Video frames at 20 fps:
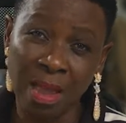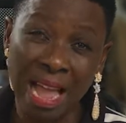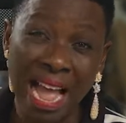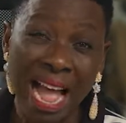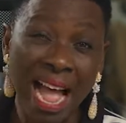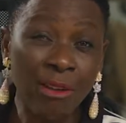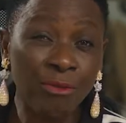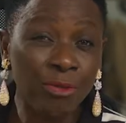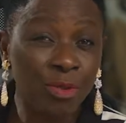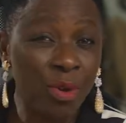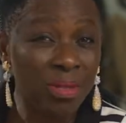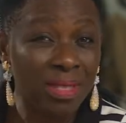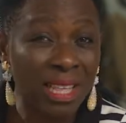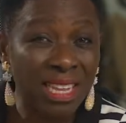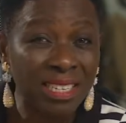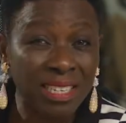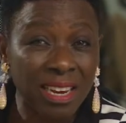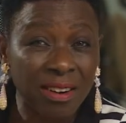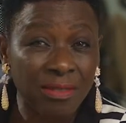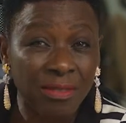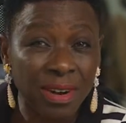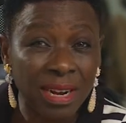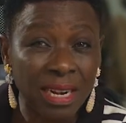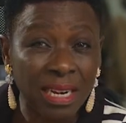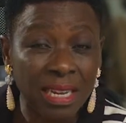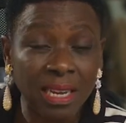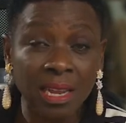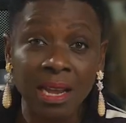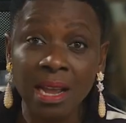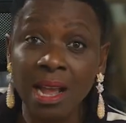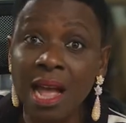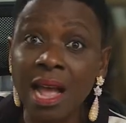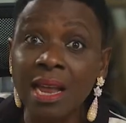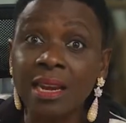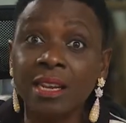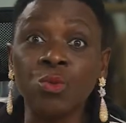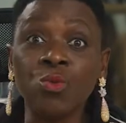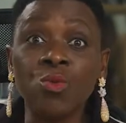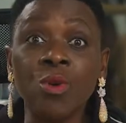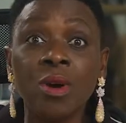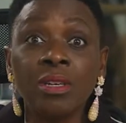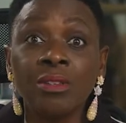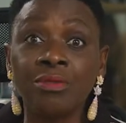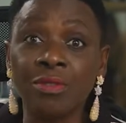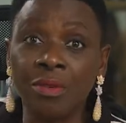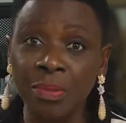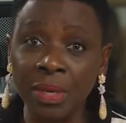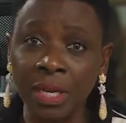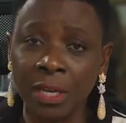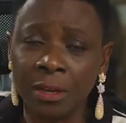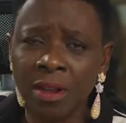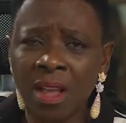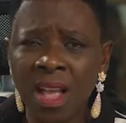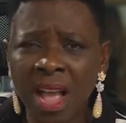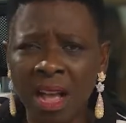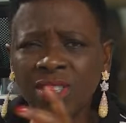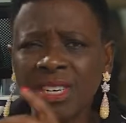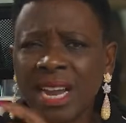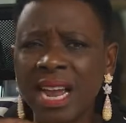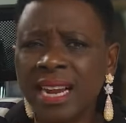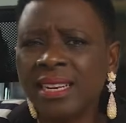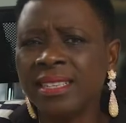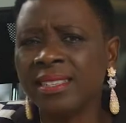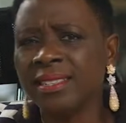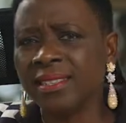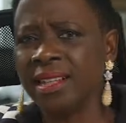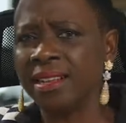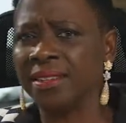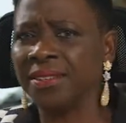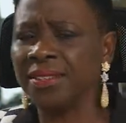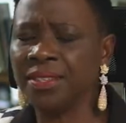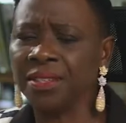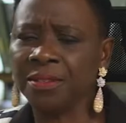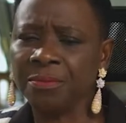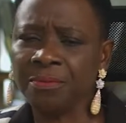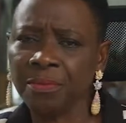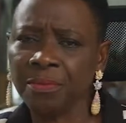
I've done that severally and it's worked for me. I'll share an instance.